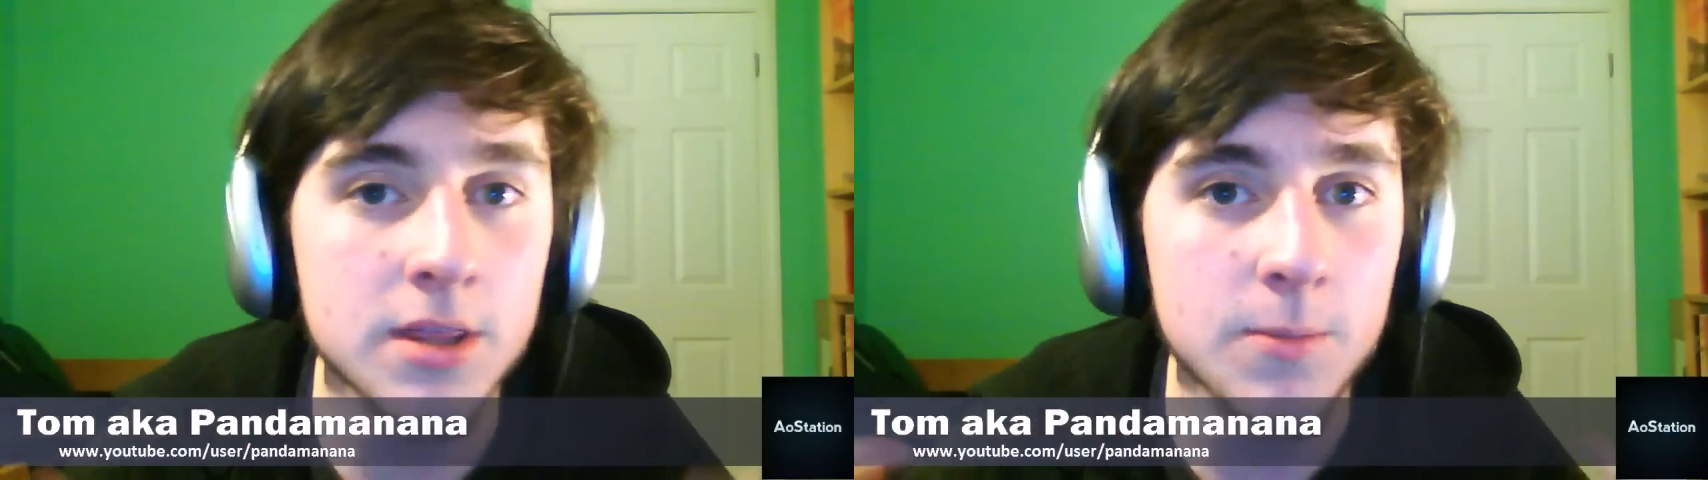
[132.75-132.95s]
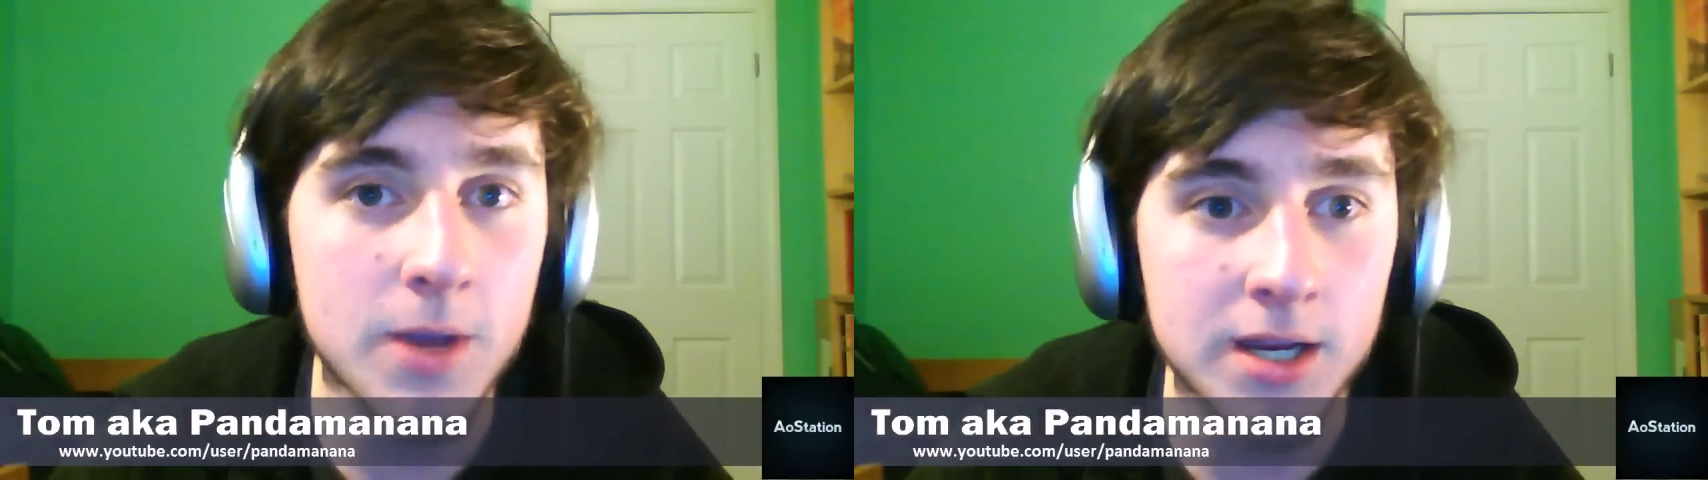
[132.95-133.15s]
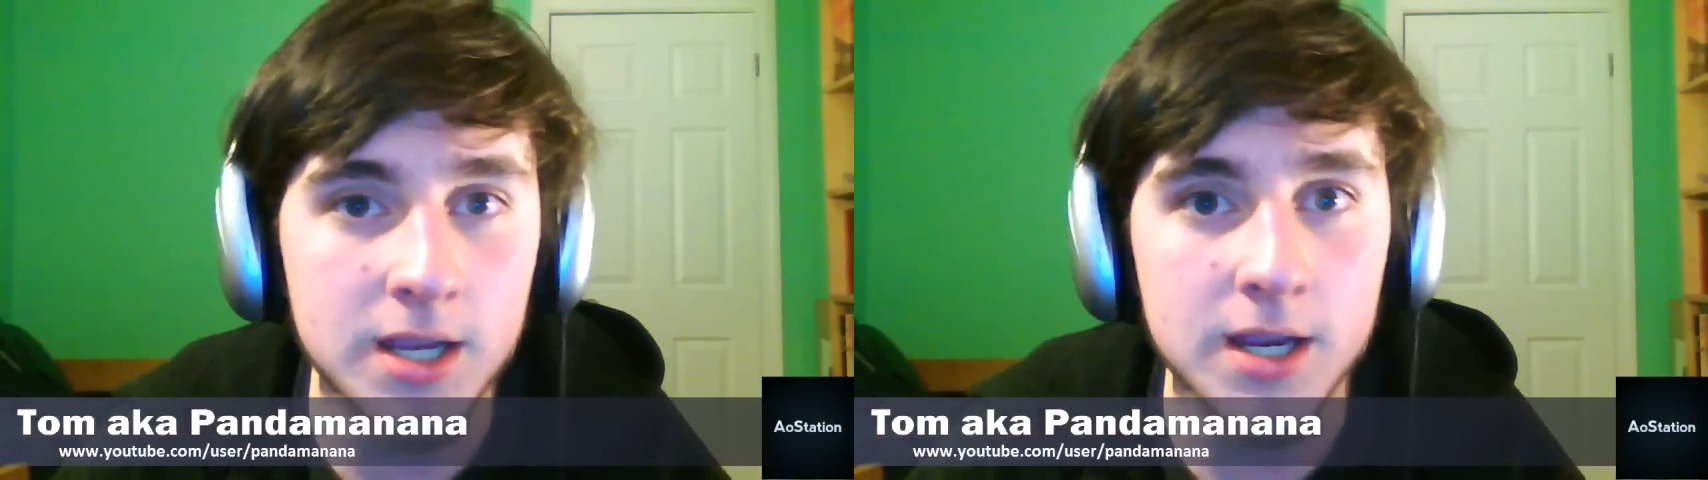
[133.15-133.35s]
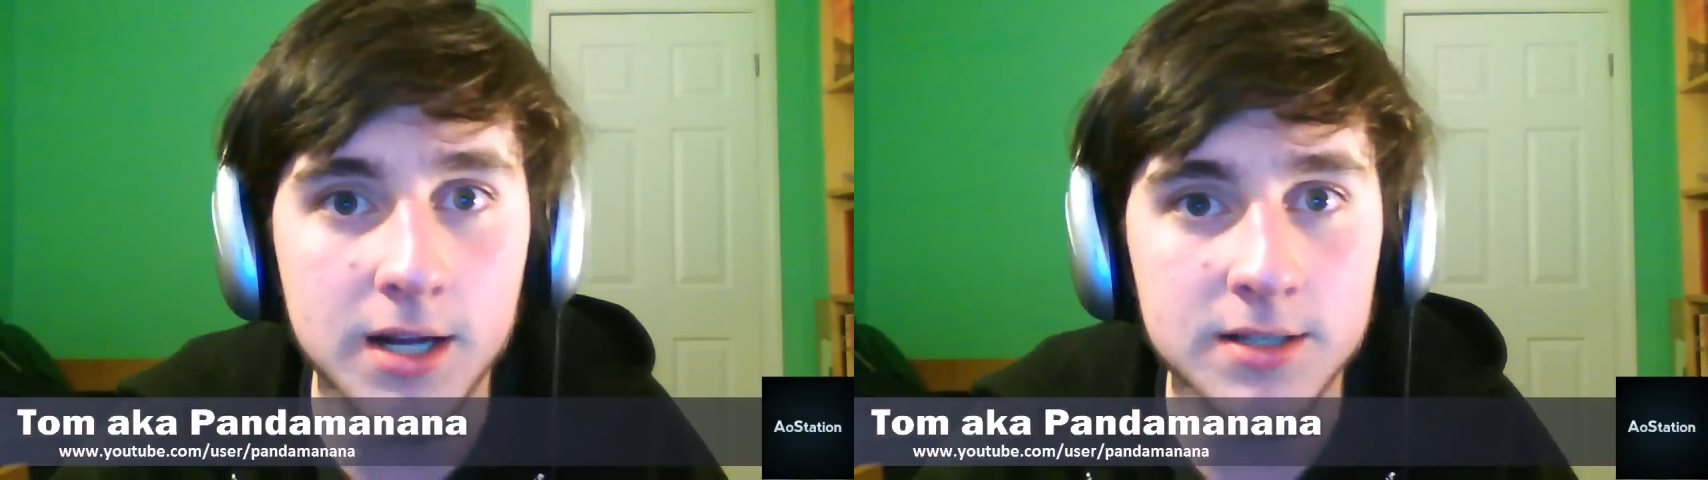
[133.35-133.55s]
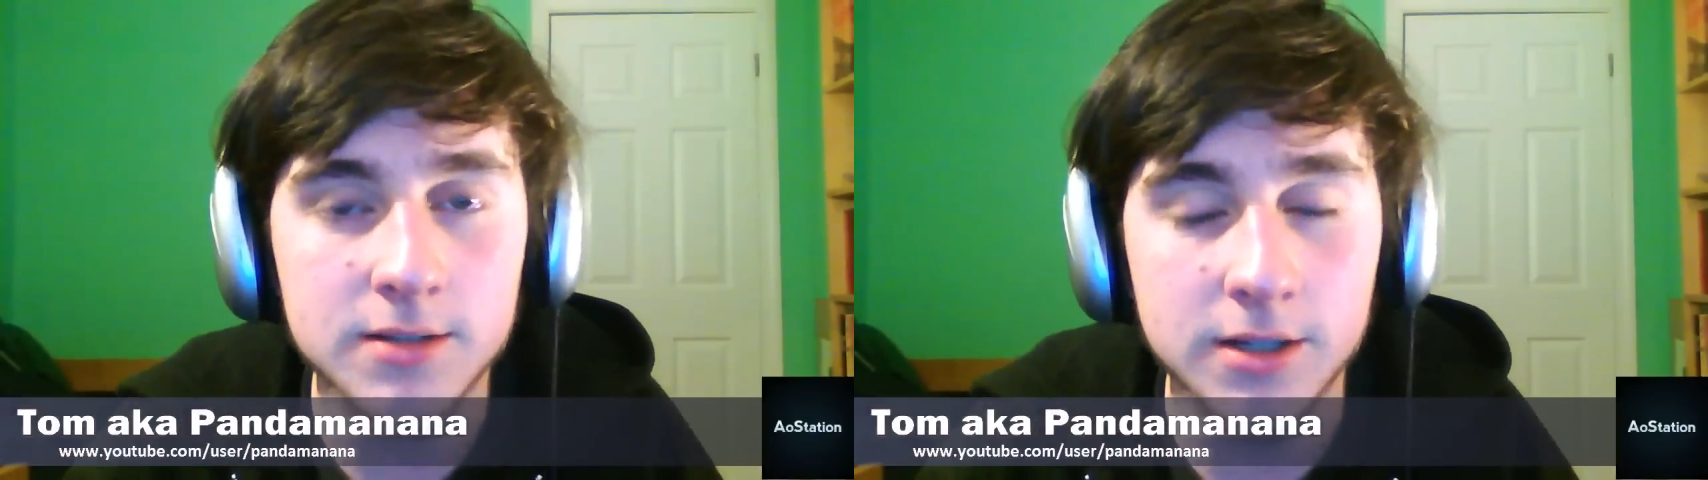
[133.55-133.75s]
the beta key
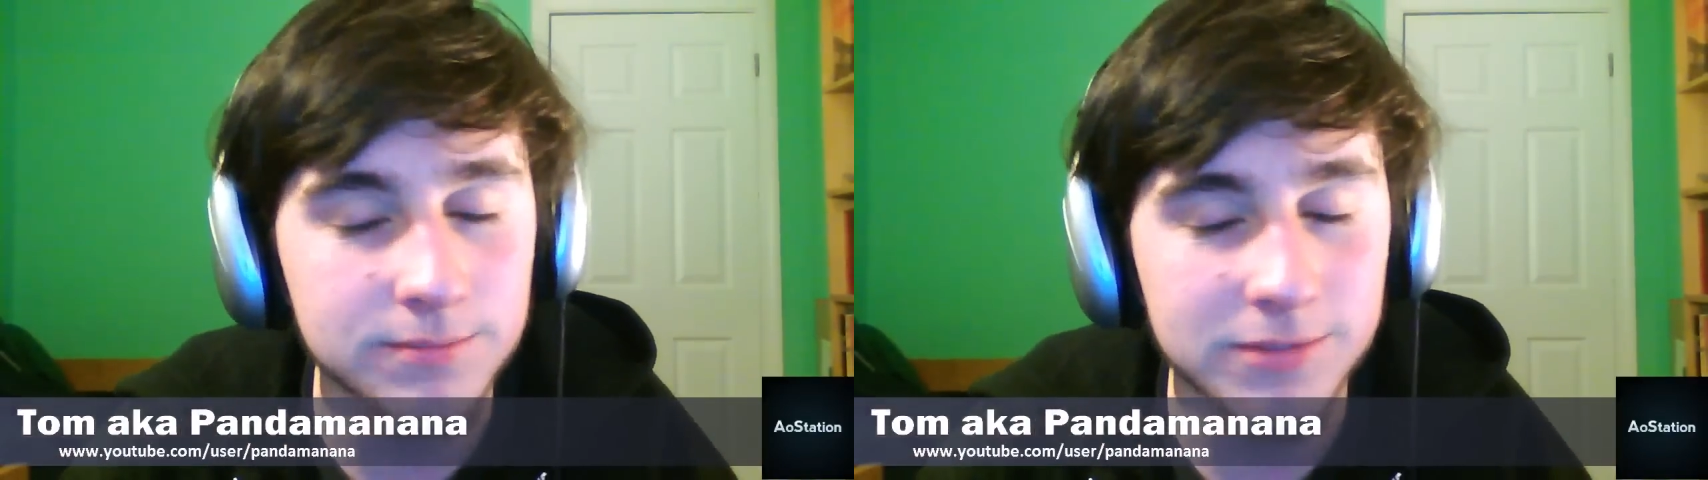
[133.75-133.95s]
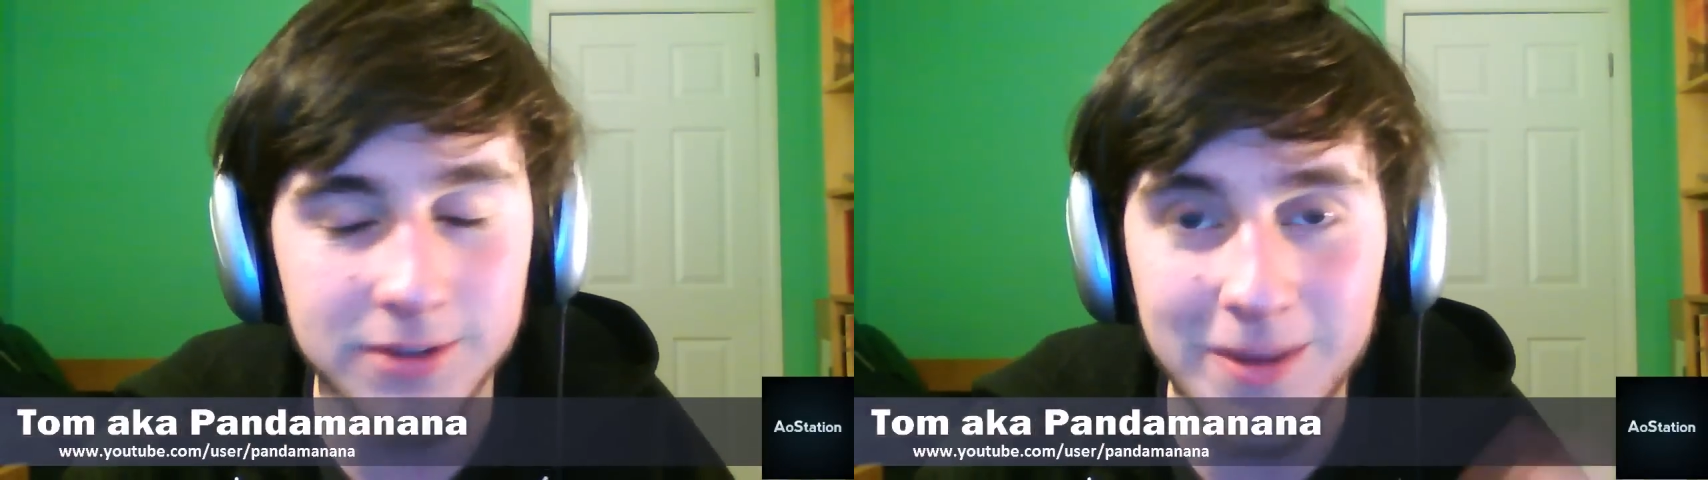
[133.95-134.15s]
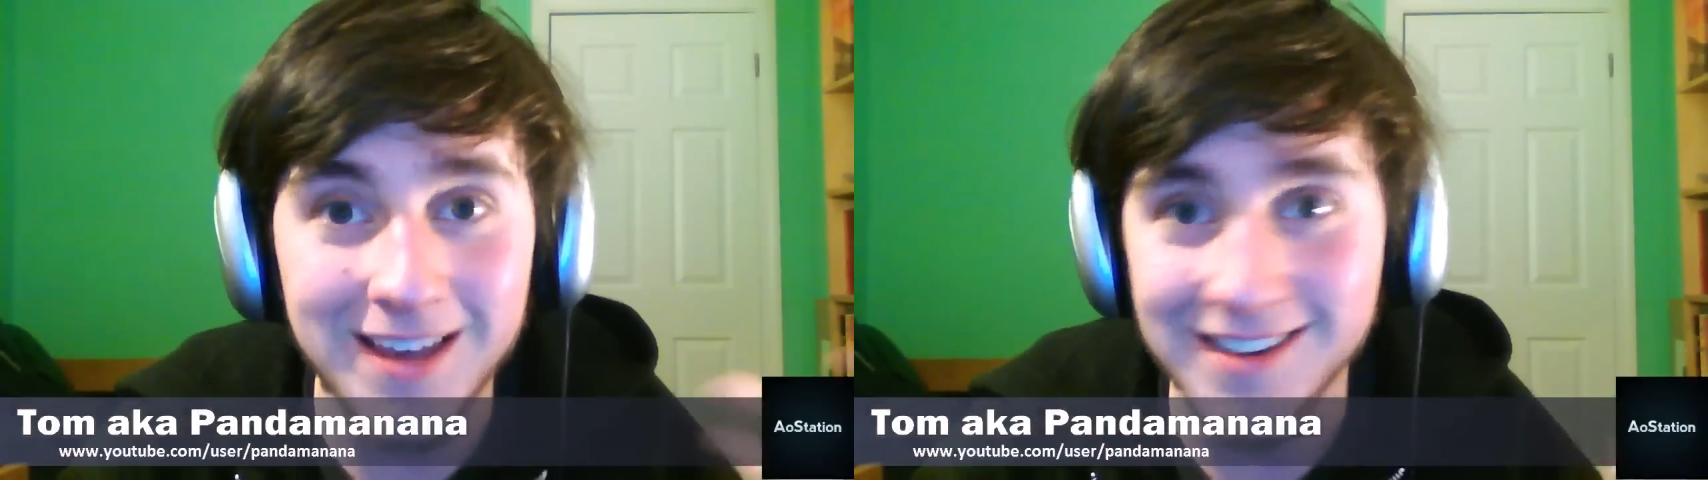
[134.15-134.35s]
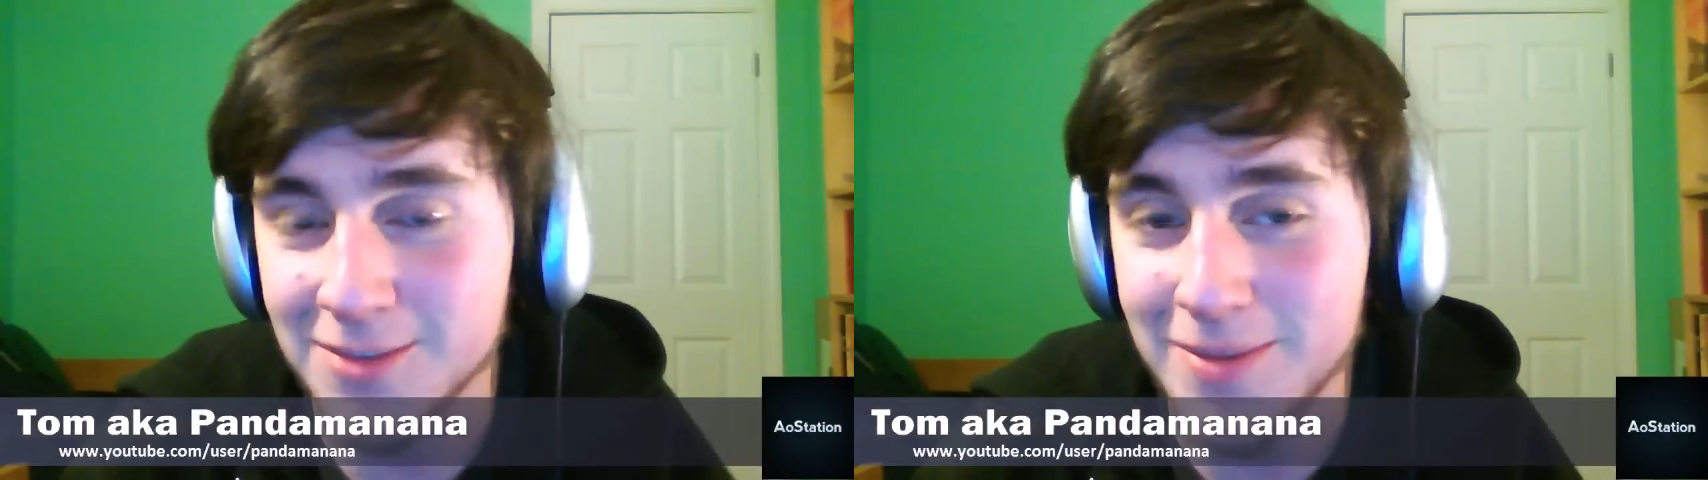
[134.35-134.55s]
the